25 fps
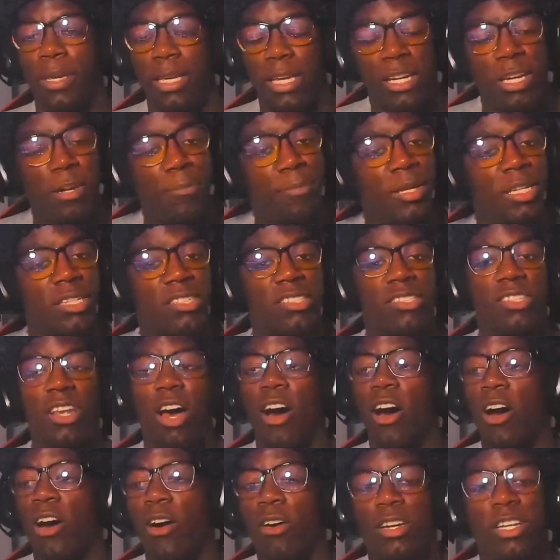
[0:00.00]
Could be a
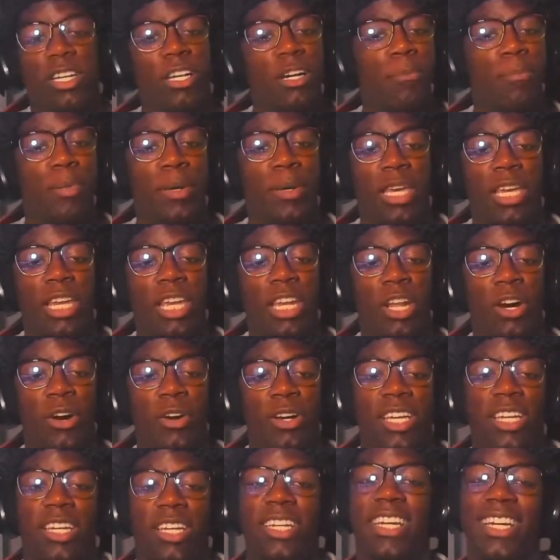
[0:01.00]
song. Could be, you know,
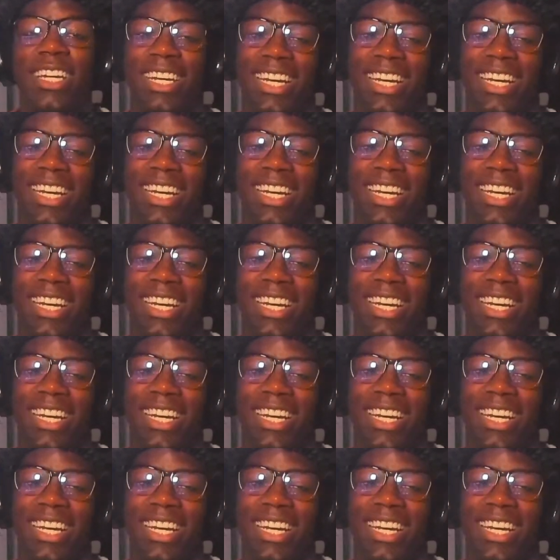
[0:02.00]
while